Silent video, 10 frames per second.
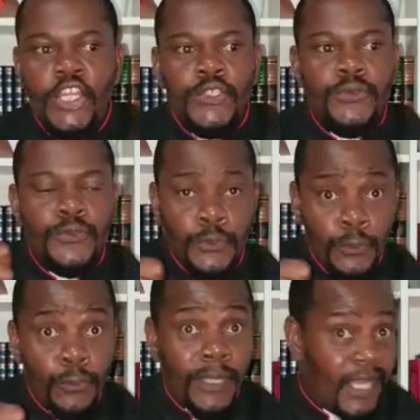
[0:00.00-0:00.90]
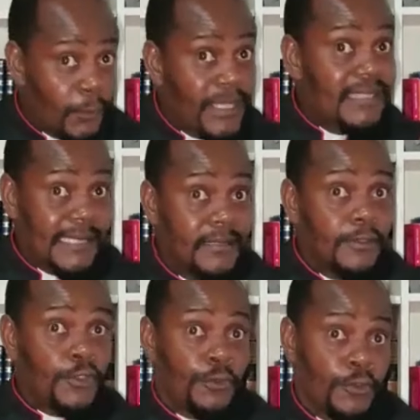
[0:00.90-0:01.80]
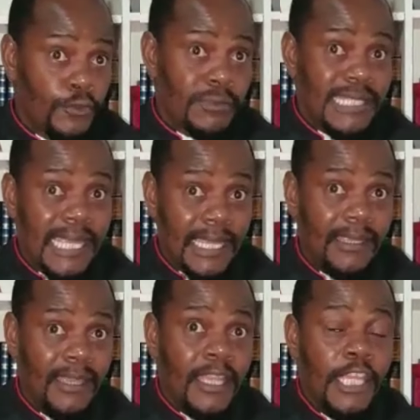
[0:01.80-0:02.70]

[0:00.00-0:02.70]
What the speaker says: to do, and we still do today,